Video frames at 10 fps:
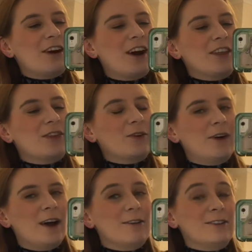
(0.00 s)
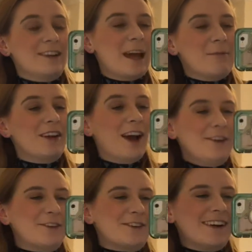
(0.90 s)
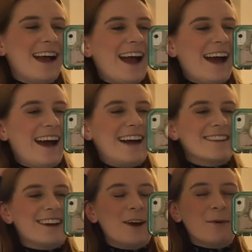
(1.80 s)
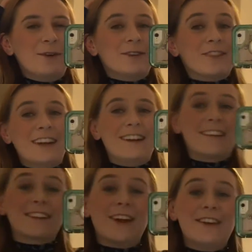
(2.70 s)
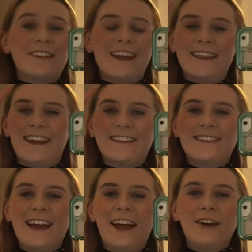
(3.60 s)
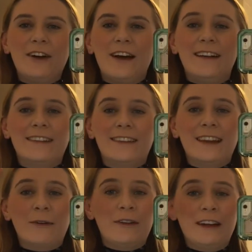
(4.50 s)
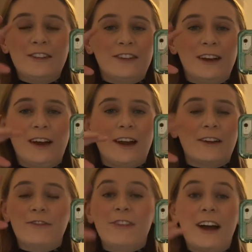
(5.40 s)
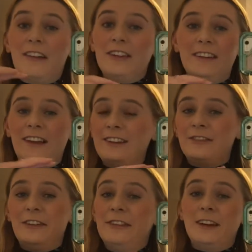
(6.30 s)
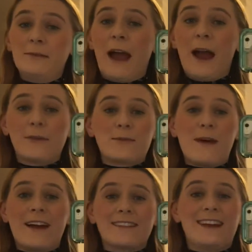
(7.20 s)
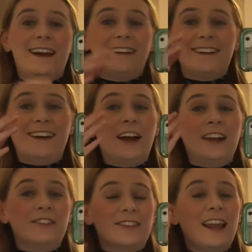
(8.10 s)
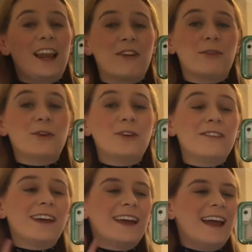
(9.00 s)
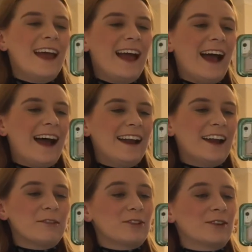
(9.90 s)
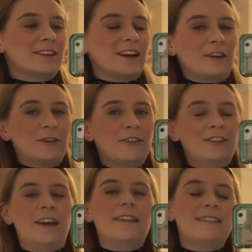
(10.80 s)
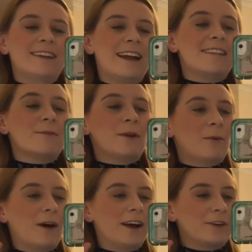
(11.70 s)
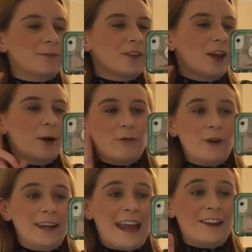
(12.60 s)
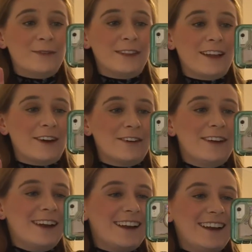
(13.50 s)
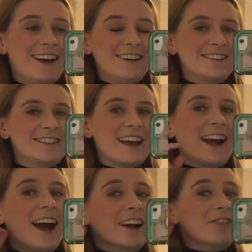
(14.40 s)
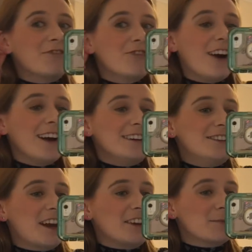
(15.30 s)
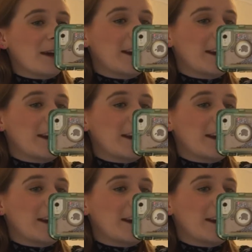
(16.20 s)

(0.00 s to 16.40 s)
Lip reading: I thought I would do an M&Co haul as I bought some really nice clothes in their sale and they were literally like 5 to like 15 pounds max and I'm just in love with all of it and I'm just so excited to do a video like this again. It's been a while. Before I get into it though, can I just say I could finally change my